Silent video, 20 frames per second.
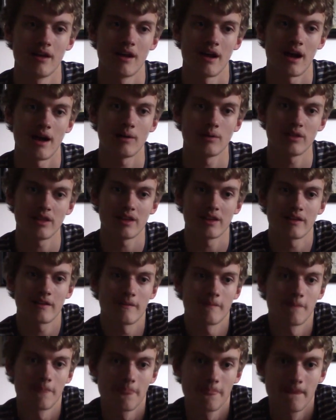how,
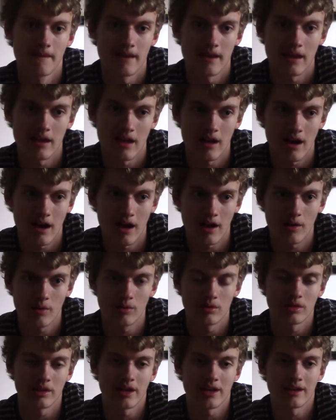
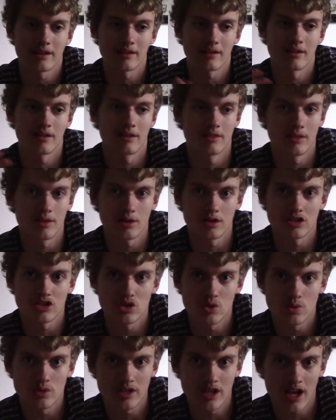like, there are
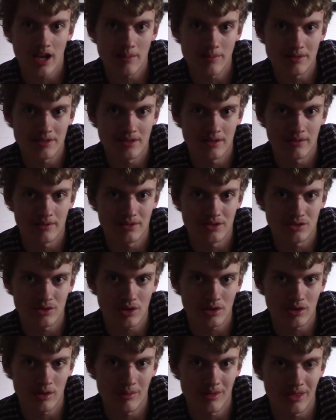two types of
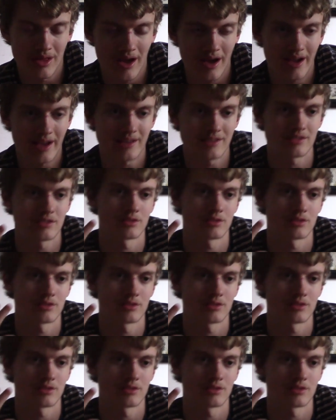struggling with eyes.